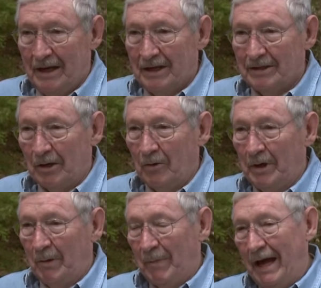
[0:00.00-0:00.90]
So in
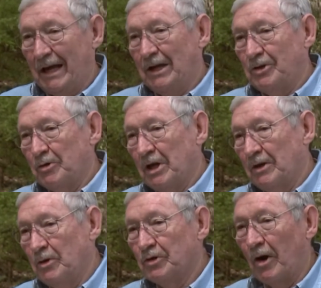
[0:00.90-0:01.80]
a package,
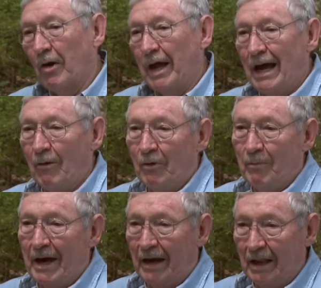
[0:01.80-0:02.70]
you start out with
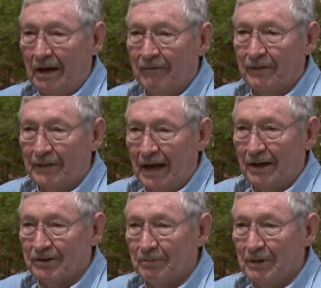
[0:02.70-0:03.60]
about
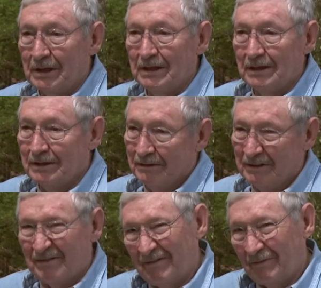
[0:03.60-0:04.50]
11,000 bees,
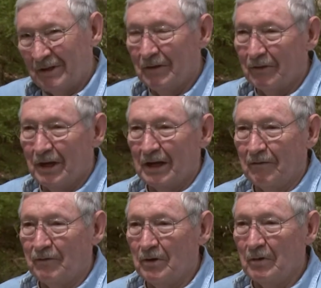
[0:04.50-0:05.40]
give or take a
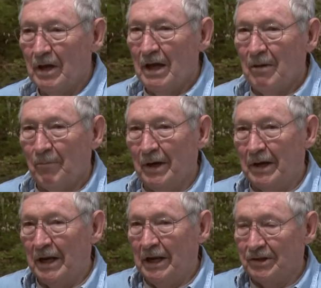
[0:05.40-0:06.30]
few. But
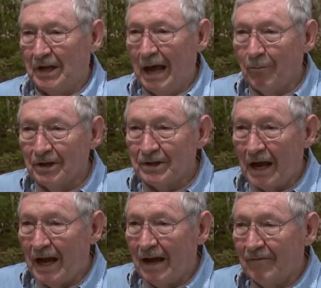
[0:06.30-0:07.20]
an established
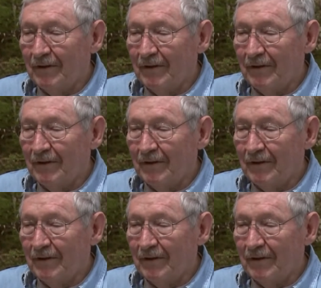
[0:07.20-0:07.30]
hive,